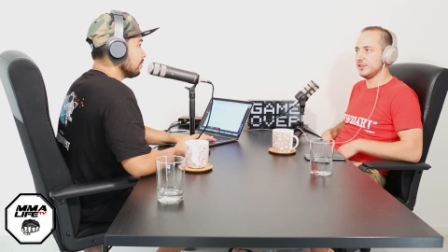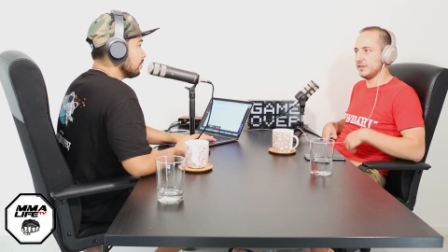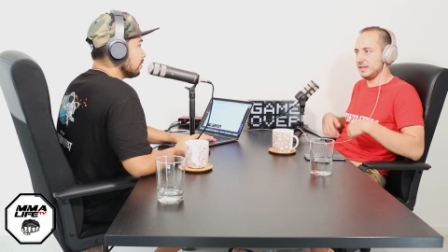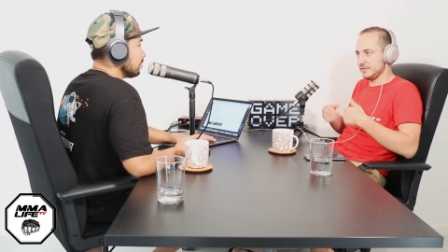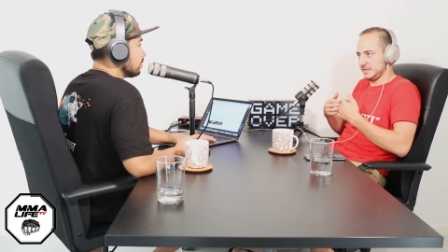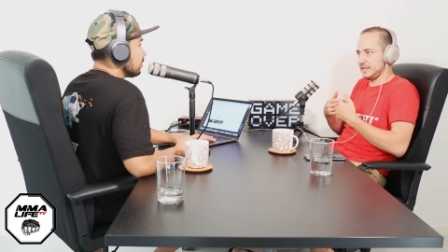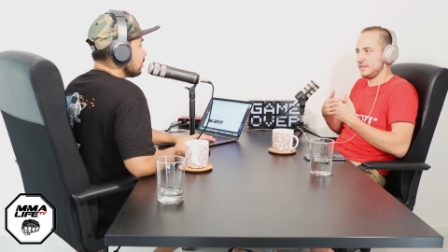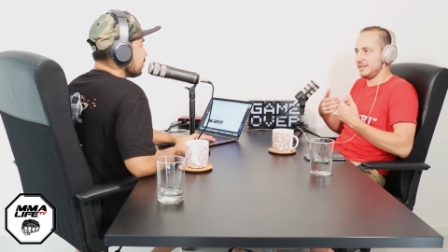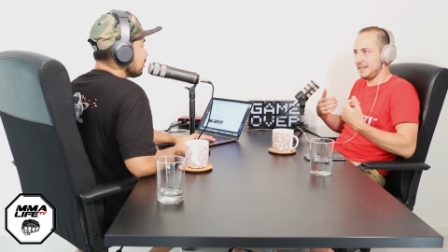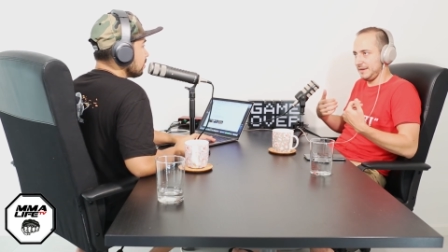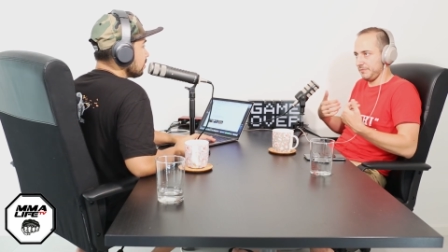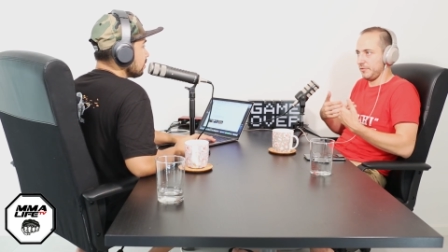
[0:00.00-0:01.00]
you know, they'll st-
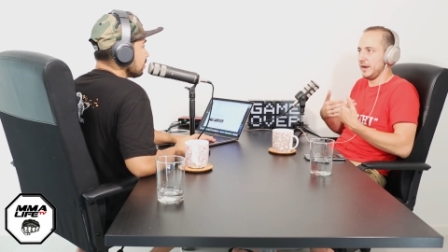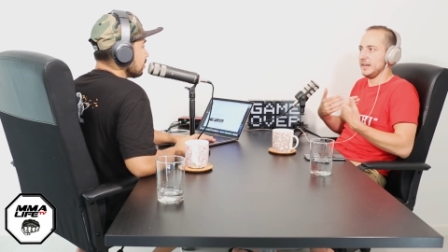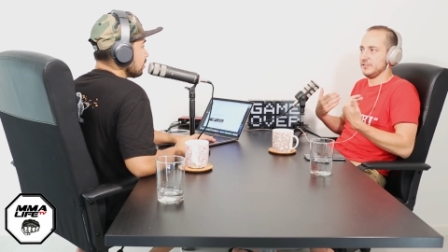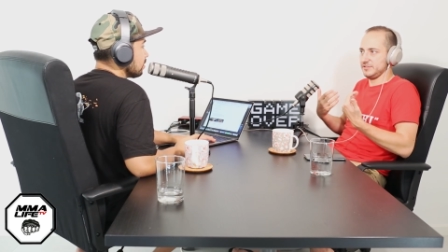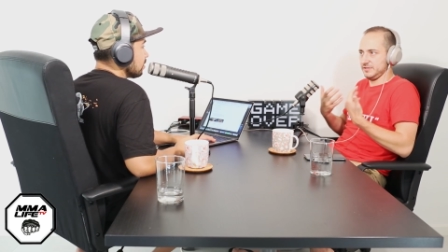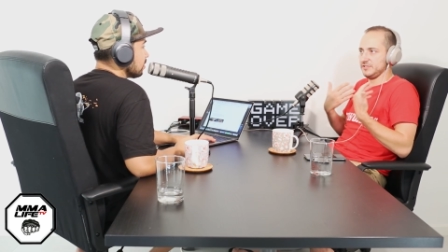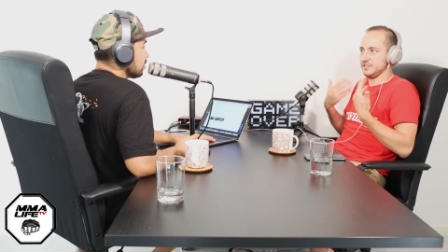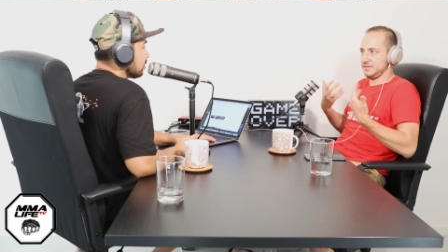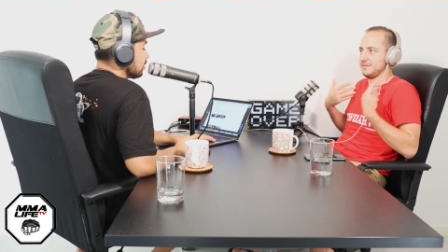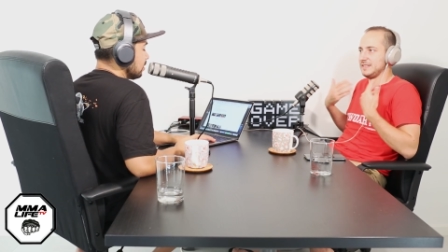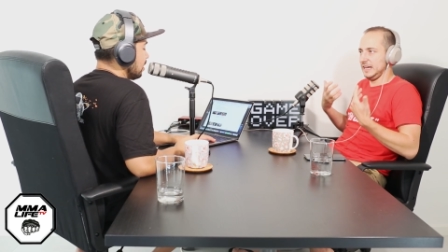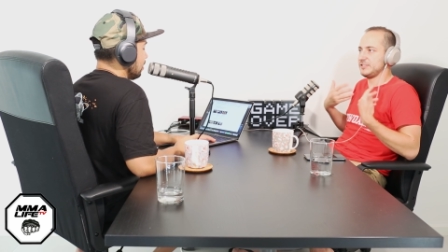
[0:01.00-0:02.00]
keep range to
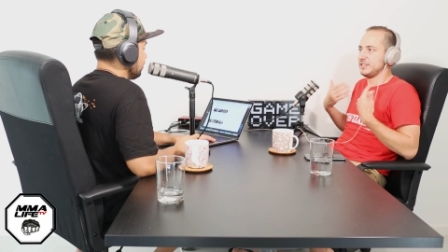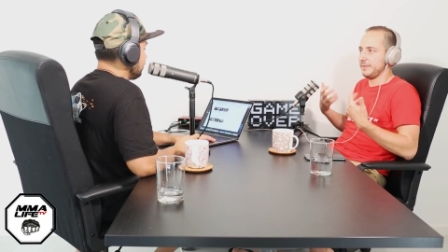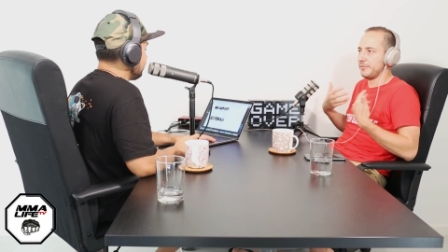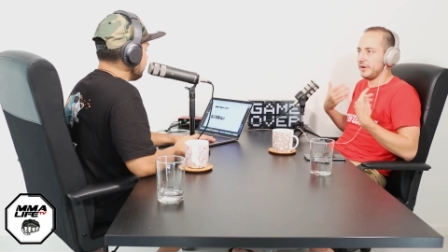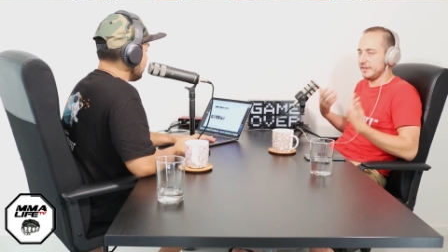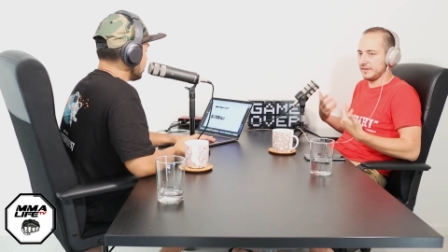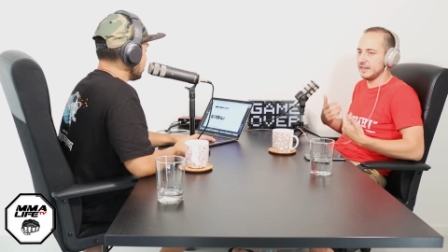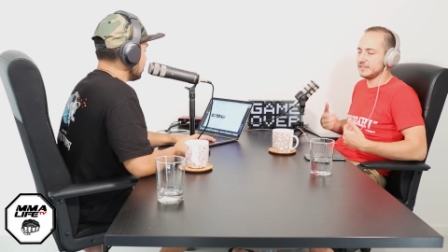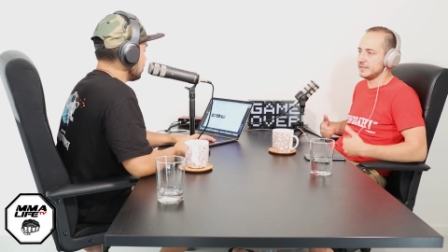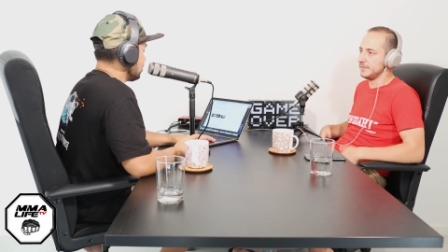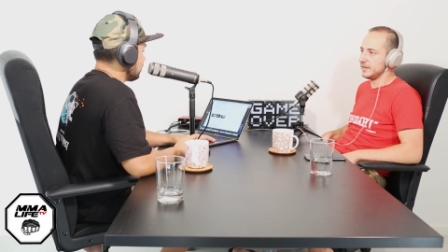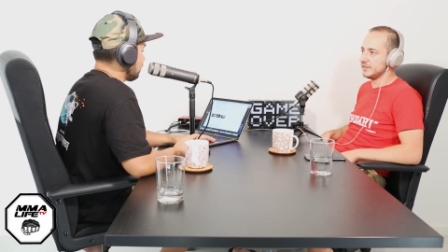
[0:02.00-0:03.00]
just catch yeah. their breath, Makes get
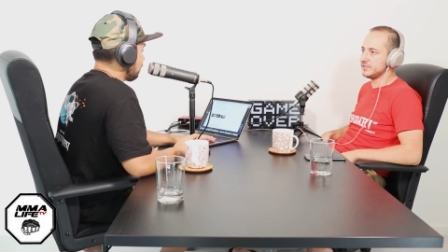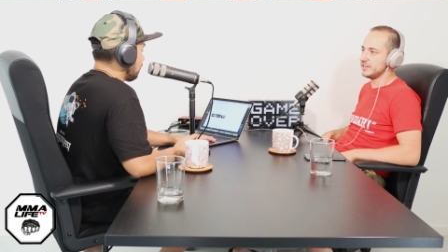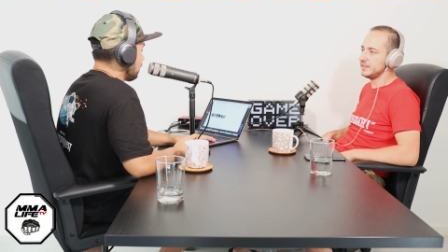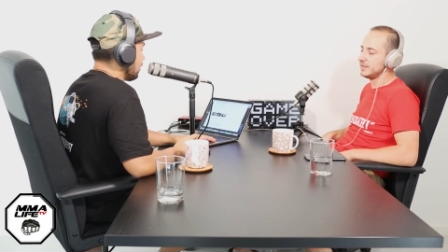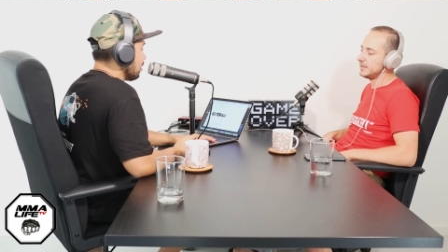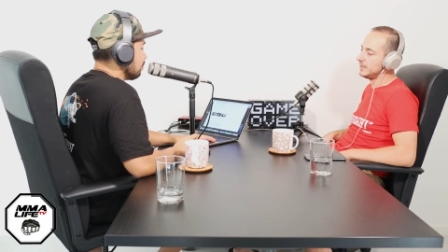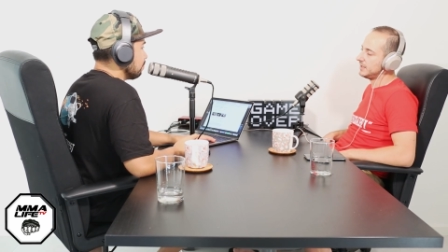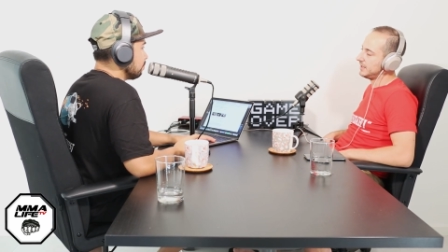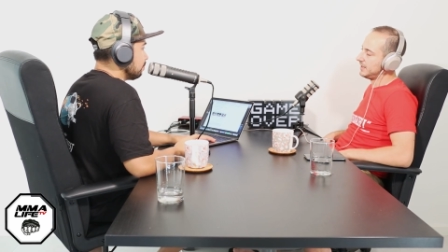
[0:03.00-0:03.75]
sense. some energy. Yeah.